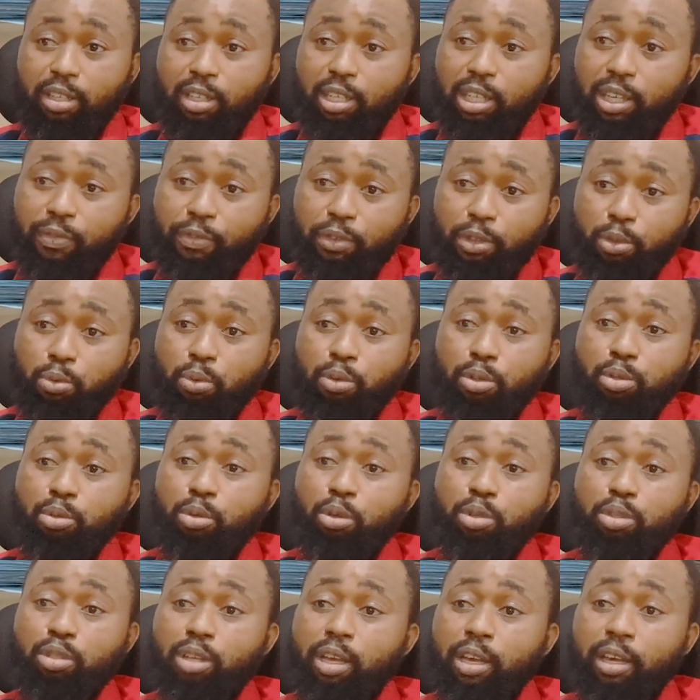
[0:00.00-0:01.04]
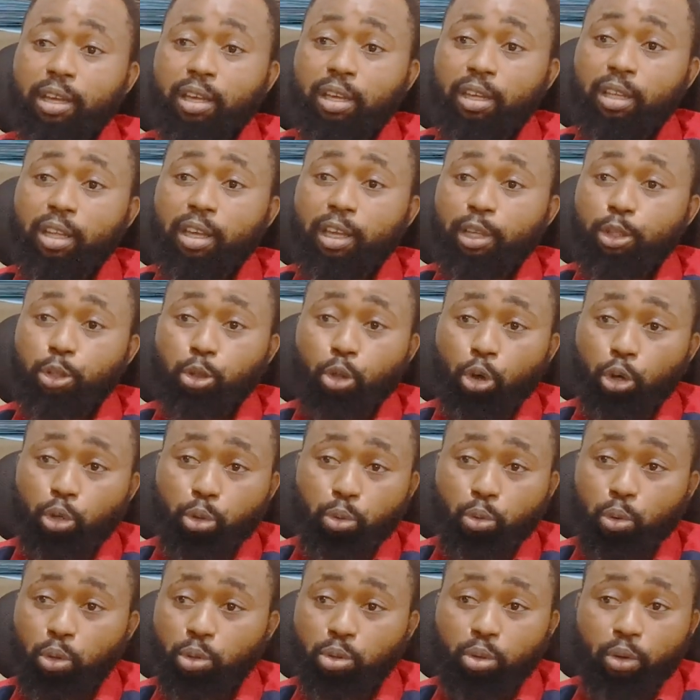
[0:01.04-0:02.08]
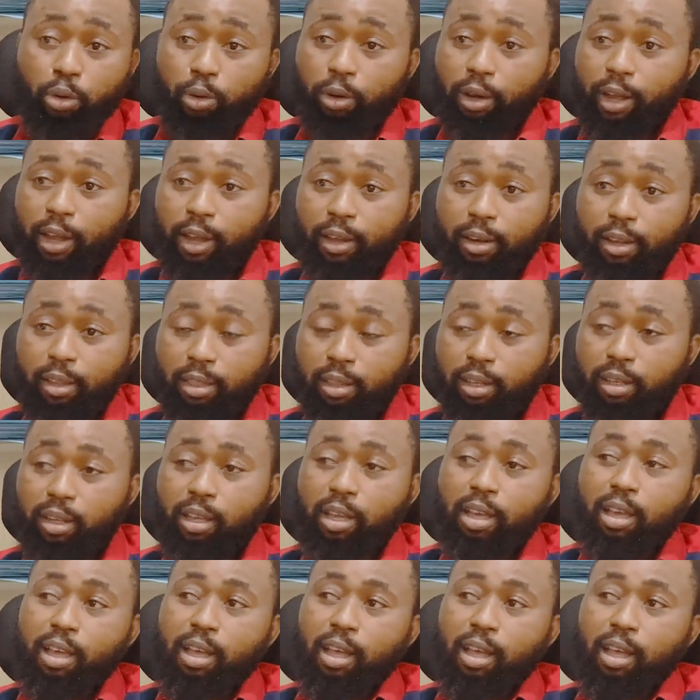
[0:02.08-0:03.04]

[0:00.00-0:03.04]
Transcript: if it was not a doctored or anything.